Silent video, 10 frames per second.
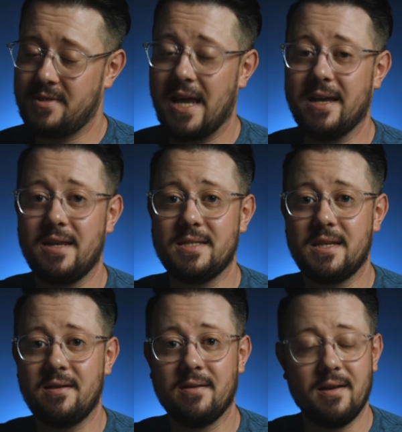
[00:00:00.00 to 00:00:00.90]
Take it
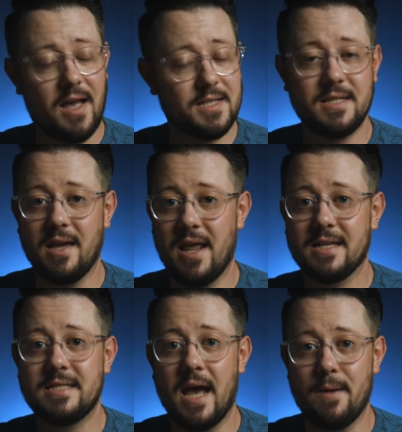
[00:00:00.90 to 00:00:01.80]
easy. I'll see you
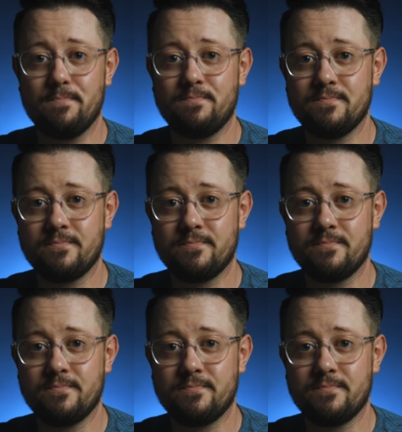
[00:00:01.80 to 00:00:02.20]
next time.